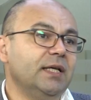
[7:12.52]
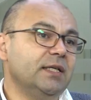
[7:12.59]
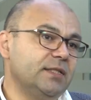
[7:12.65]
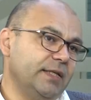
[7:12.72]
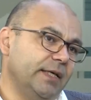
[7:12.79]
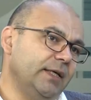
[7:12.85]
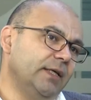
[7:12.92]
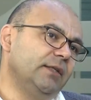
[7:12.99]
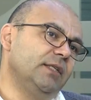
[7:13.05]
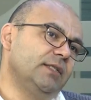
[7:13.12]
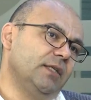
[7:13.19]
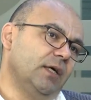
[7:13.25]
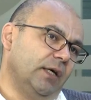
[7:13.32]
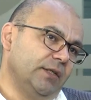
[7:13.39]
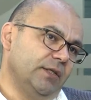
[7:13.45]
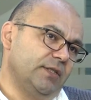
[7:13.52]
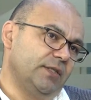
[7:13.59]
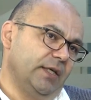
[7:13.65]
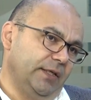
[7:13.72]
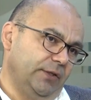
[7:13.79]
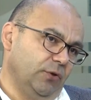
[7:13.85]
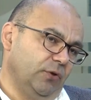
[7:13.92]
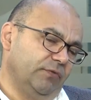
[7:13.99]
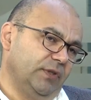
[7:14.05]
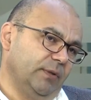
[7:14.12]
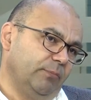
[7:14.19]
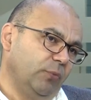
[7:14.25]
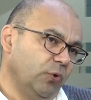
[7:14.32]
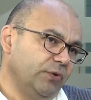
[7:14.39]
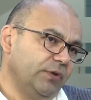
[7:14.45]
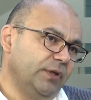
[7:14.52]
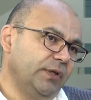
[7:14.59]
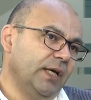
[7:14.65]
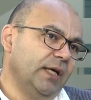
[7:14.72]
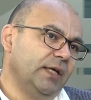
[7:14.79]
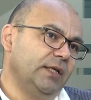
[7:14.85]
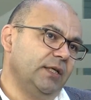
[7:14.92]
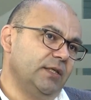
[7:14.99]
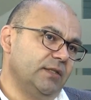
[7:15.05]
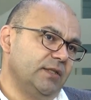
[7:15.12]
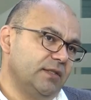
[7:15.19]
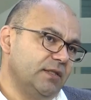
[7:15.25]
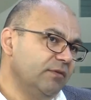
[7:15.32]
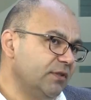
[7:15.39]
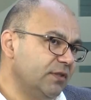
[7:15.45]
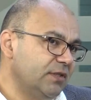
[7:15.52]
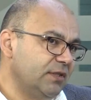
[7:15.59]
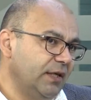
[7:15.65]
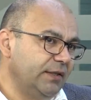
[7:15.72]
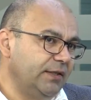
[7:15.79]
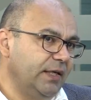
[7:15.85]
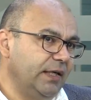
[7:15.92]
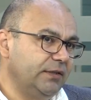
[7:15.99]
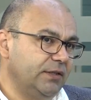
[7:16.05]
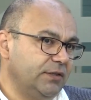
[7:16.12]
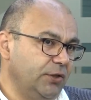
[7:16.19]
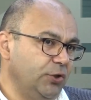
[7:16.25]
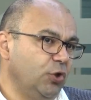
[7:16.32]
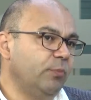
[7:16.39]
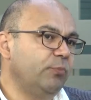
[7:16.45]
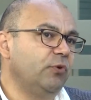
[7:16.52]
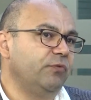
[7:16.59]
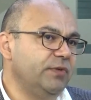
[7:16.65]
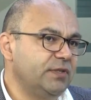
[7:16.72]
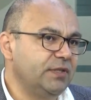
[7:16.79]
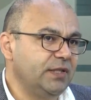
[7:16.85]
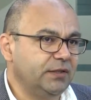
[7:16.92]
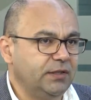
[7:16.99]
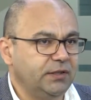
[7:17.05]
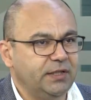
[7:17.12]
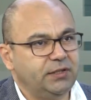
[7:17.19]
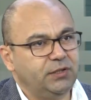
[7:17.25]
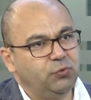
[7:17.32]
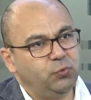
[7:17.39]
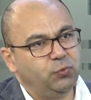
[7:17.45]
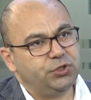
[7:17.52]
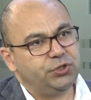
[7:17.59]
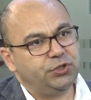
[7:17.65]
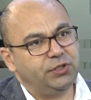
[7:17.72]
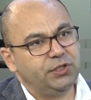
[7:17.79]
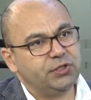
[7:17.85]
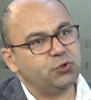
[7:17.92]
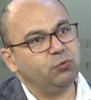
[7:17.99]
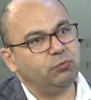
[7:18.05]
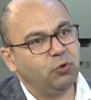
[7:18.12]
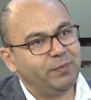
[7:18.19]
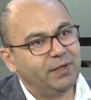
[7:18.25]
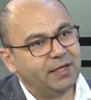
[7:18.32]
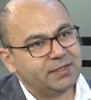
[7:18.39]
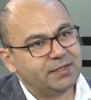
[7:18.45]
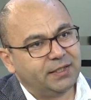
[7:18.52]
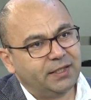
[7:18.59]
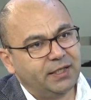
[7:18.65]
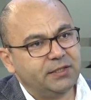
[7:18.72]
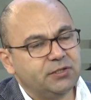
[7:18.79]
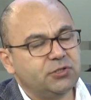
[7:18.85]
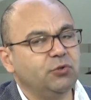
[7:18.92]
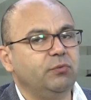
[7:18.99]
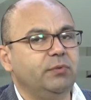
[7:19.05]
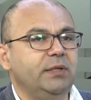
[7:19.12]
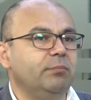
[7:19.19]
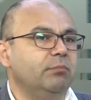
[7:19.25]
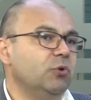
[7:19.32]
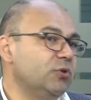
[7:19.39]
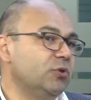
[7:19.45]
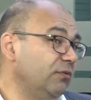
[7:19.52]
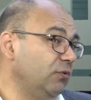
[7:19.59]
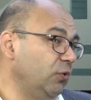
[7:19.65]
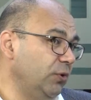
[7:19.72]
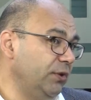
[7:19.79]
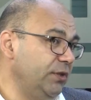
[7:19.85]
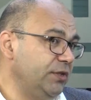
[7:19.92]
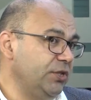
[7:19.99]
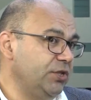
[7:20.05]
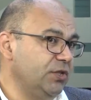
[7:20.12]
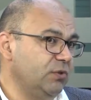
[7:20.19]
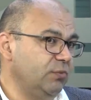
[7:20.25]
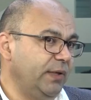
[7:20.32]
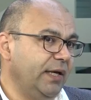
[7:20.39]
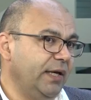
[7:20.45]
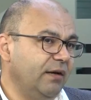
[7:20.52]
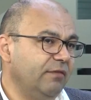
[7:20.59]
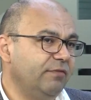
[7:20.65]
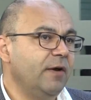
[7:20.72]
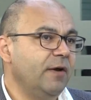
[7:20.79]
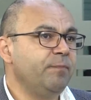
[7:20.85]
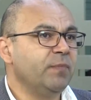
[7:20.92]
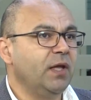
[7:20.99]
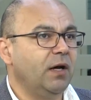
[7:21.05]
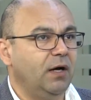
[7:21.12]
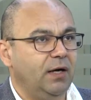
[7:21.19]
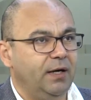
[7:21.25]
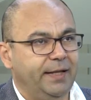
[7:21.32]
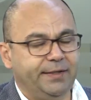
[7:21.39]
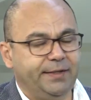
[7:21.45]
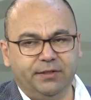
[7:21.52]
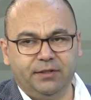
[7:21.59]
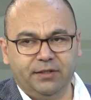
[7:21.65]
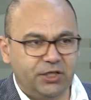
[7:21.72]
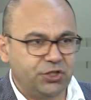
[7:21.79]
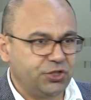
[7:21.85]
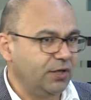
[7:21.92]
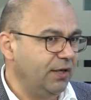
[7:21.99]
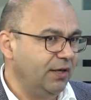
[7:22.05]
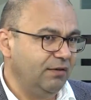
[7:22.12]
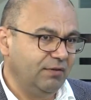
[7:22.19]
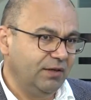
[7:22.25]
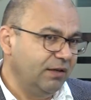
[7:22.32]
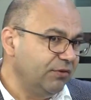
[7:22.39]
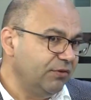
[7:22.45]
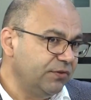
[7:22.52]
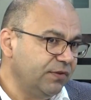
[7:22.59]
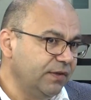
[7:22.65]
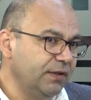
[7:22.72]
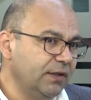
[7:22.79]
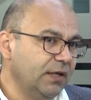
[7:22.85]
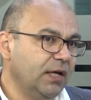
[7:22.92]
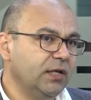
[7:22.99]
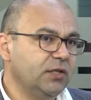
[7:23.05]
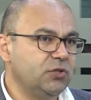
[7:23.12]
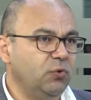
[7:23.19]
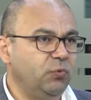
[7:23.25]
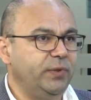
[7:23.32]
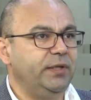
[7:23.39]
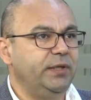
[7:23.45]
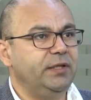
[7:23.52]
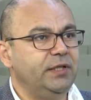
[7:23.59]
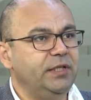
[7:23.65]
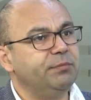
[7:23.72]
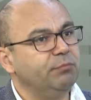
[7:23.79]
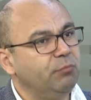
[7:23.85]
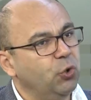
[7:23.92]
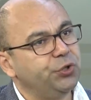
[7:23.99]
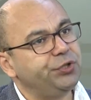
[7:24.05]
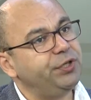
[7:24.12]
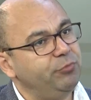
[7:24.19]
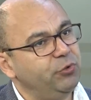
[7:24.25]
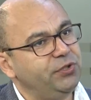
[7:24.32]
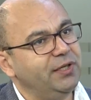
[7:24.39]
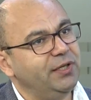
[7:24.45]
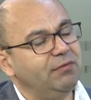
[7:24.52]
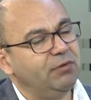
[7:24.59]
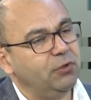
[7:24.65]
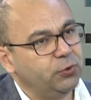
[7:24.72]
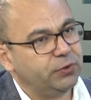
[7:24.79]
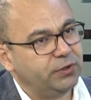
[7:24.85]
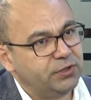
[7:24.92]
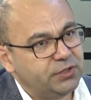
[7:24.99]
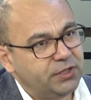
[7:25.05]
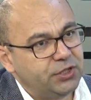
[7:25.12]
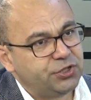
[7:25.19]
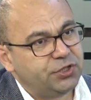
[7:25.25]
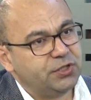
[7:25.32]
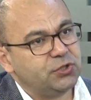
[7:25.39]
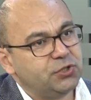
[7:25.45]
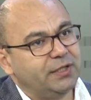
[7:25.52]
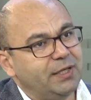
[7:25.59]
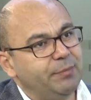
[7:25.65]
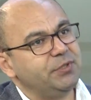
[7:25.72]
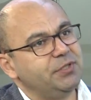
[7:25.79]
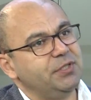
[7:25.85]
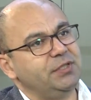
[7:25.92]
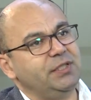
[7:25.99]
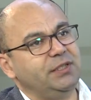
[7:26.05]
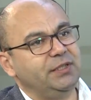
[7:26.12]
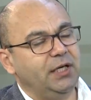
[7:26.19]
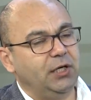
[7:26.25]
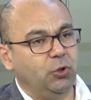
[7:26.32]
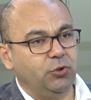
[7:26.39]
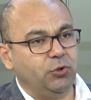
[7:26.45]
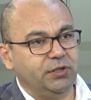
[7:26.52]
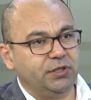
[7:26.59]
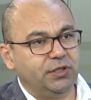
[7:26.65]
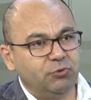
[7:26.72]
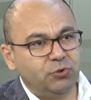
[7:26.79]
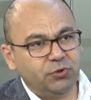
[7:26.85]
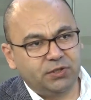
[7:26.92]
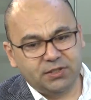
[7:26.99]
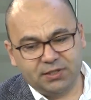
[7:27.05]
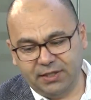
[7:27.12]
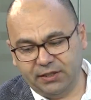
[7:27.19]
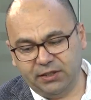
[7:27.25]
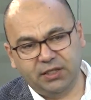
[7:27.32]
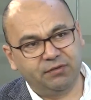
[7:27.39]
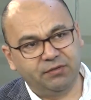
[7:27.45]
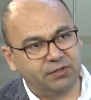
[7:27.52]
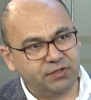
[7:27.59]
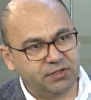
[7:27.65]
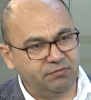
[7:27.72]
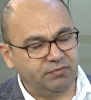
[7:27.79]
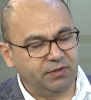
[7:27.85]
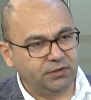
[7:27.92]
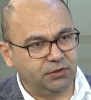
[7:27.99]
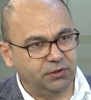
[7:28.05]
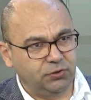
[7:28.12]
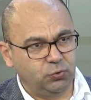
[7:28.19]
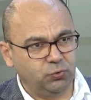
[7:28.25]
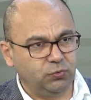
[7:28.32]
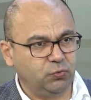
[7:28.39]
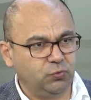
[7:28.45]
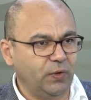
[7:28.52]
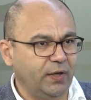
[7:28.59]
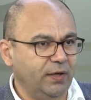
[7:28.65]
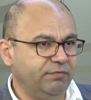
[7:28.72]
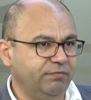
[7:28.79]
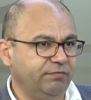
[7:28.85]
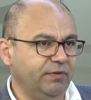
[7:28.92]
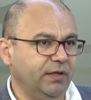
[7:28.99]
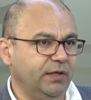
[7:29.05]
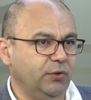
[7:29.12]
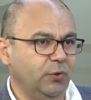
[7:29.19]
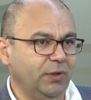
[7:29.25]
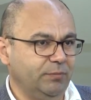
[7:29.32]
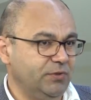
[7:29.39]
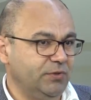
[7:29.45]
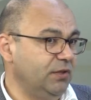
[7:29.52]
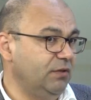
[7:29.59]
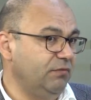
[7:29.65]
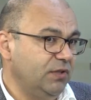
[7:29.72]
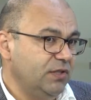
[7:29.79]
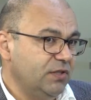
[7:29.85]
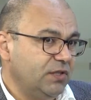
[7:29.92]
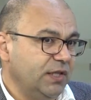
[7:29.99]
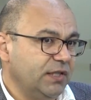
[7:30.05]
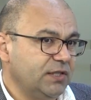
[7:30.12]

Second is the other side of the border is the civil society actors, the non-profit sector, which needs to mobilize again. So most of the organizations we have are national level everything. So we need more community level organizations representing their local communities. Like Yerevan is divided into 12 administrative districts.